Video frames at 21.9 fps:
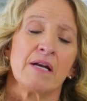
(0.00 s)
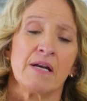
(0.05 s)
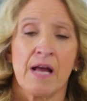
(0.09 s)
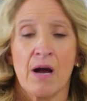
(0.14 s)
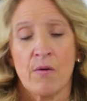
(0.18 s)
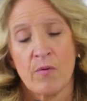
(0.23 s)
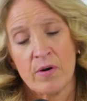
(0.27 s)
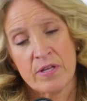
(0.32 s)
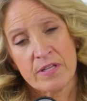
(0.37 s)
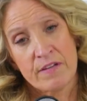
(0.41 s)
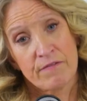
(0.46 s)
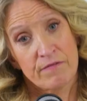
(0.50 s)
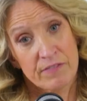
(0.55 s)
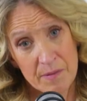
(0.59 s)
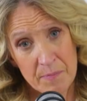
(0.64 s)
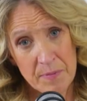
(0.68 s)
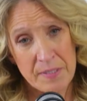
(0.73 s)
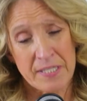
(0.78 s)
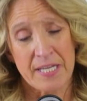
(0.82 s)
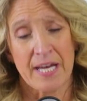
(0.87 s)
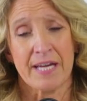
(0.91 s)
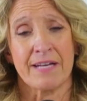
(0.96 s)
Now, on the
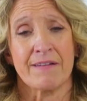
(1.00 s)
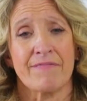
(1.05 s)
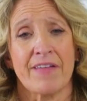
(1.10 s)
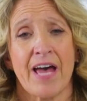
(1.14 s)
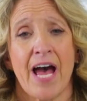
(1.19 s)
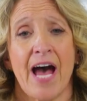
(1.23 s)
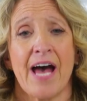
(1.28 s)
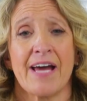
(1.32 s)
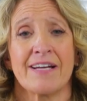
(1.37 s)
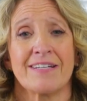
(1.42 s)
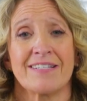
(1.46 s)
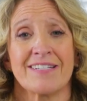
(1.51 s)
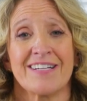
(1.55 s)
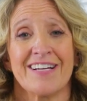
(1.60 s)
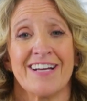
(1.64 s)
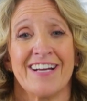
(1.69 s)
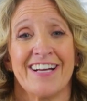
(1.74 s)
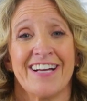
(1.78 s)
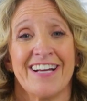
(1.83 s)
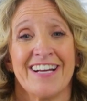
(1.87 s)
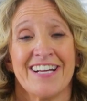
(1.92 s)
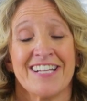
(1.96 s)
flip side of that,
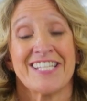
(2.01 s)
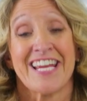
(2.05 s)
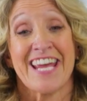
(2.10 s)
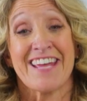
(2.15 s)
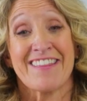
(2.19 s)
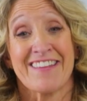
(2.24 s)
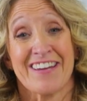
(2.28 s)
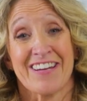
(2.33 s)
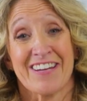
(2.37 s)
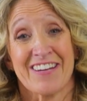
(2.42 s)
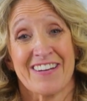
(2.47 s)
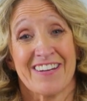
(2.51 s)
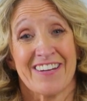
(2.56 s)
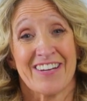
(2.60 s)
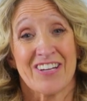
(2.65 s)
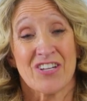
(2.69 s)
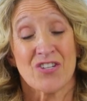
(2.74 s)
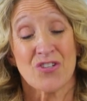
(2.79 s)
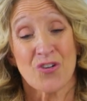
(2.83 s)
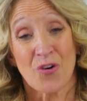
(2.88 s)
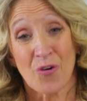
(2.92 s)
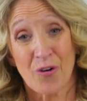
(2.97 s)
say that
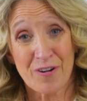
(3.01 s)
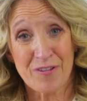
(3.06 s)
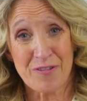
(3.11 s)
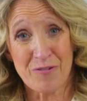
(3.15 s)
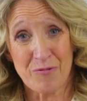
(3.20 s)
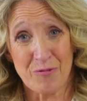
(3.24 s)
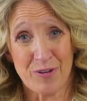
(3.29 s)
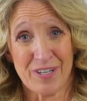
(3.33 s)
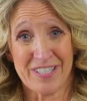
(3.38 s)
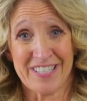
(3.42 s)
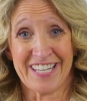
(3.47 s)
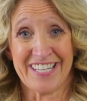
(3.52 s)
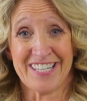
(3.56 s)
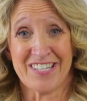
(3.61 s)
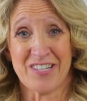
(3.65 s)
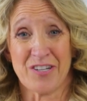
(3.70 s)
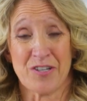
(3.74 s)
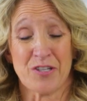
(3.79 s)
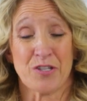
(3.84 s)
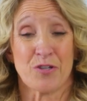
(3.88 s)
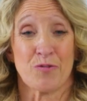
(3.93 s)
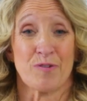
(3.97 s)
you're the one that
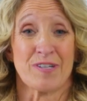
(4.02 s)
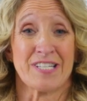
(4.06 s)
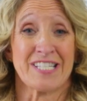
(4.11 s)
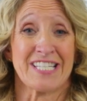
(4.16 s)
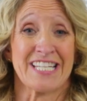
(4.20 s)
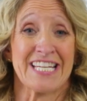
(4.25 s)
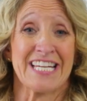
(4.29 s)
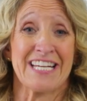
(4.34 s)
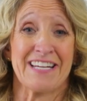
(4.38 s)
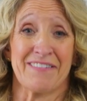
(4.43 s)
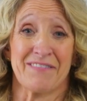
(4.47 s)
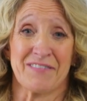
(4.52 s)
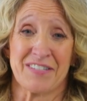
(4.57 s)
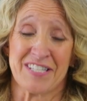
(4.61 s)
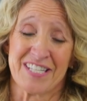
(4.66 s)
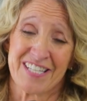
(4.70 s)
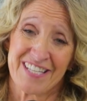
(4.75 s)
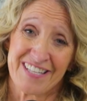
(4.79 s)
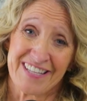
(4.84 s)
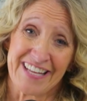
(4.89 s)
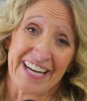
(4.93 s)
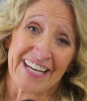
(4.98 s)
just received
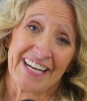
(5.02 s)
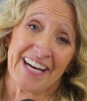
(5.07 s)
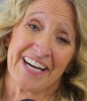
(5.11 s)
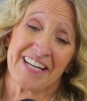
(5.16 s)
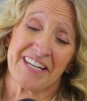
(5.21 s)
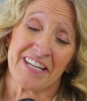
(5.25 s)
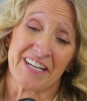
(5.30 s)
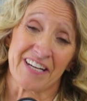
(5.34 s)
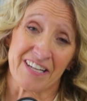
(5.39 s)
that kind of